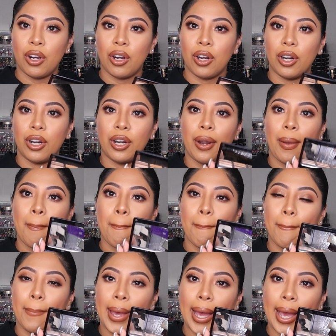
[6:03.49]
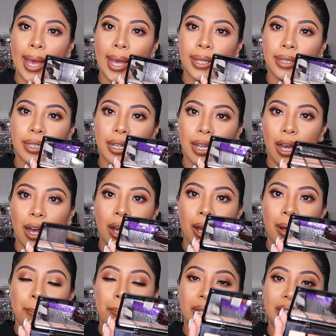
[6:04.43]
are matte,
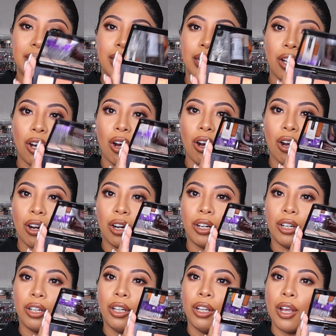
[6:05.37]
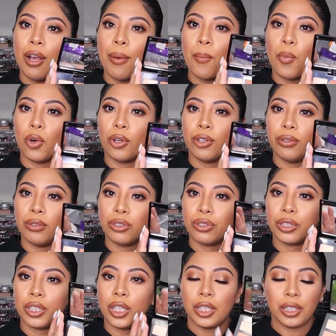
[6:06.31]
but they are more
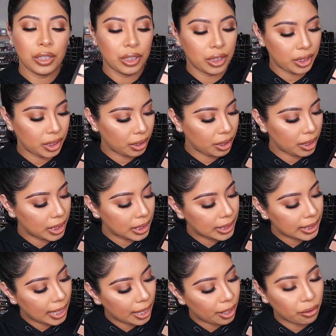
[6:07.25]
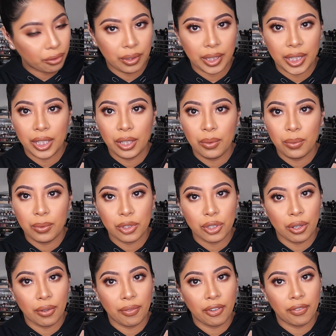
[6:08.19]
neutral colors. There is that green,
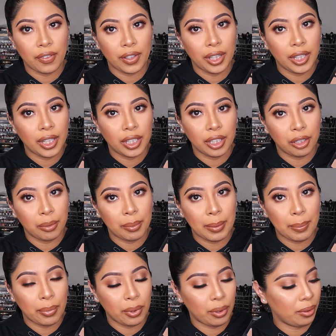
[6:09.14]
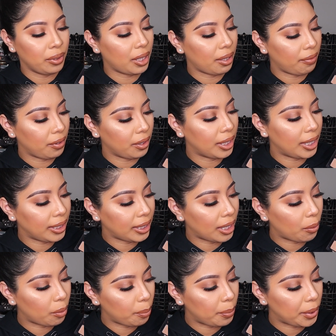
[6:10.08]
so if you're feeling a little bit bold, I feel like
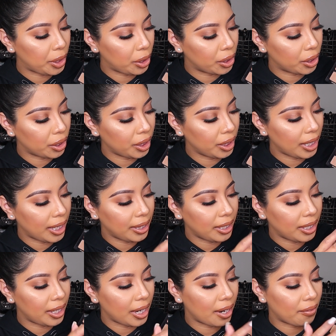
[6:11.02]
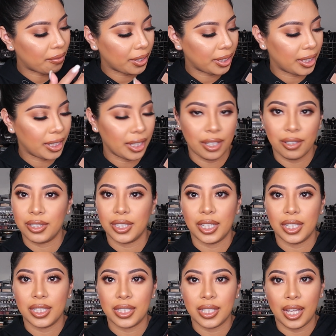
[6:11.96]
that would be good. And then everything else,
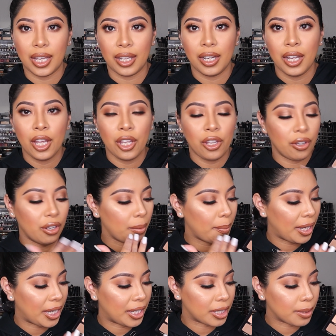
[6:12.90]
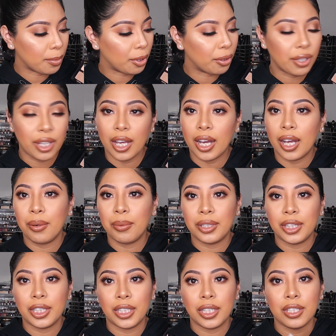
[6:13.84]
like I said, you can make a smoky eye
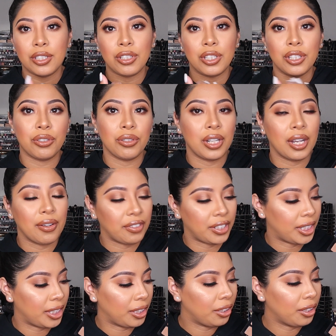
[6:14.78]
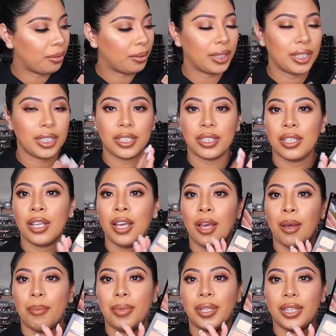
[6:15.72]
with this, you can do an everyday look with this,
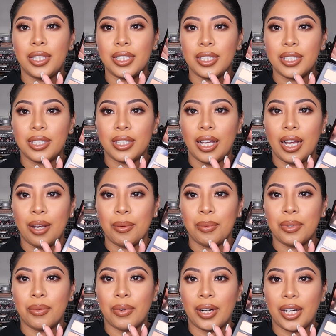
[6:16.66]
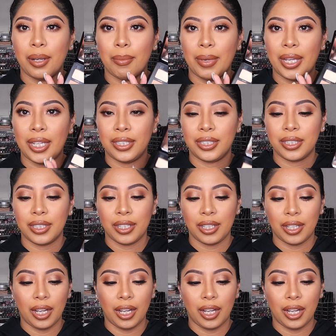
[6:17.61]
but this I would recommend.